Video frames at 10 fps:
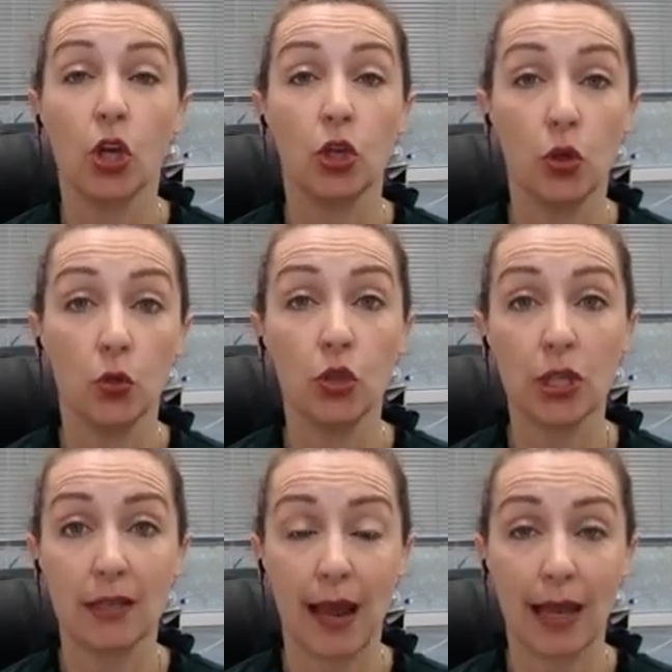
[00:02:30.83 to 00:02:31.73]
you
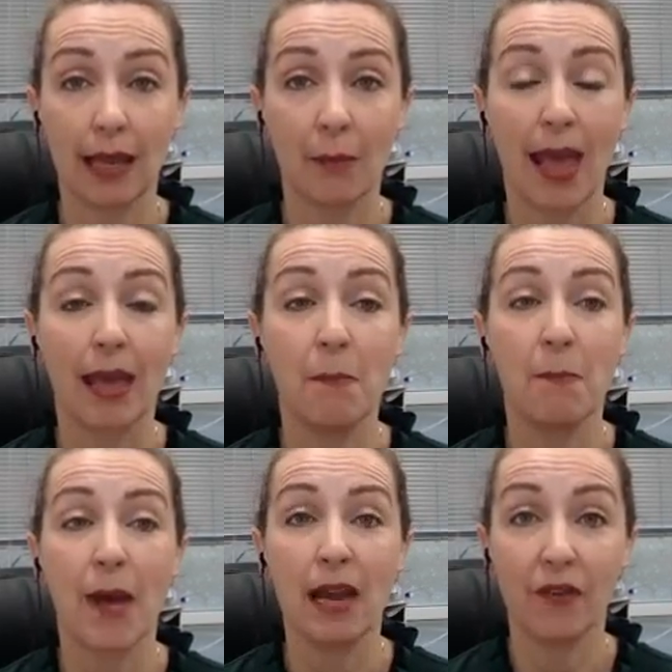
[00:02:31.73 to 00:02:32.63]
should name a
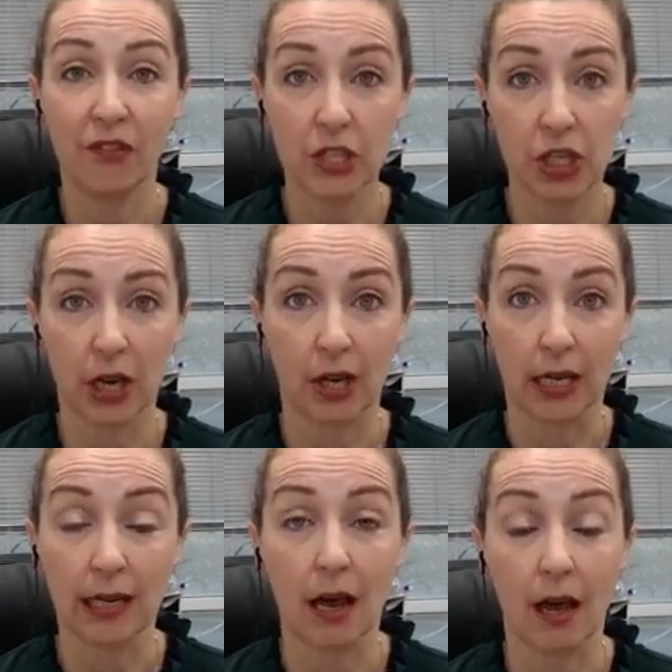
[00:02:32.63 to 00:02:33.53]

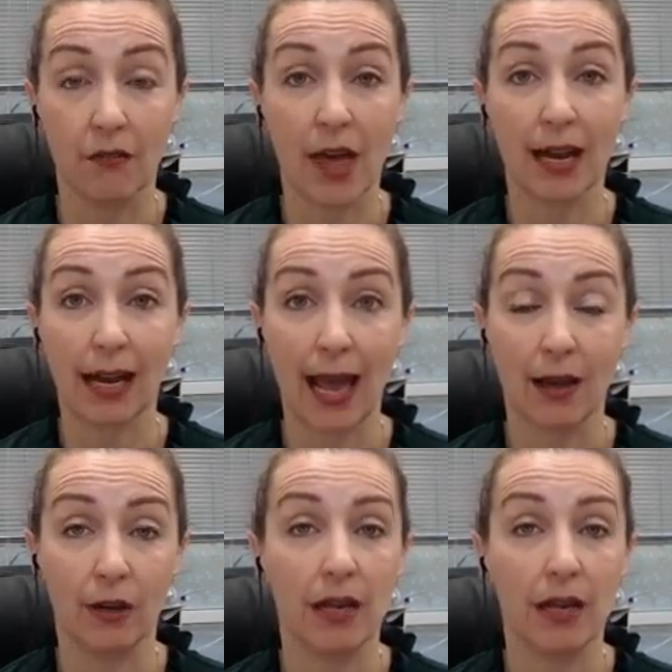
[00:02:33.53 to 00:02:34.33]
beneficiary of that account.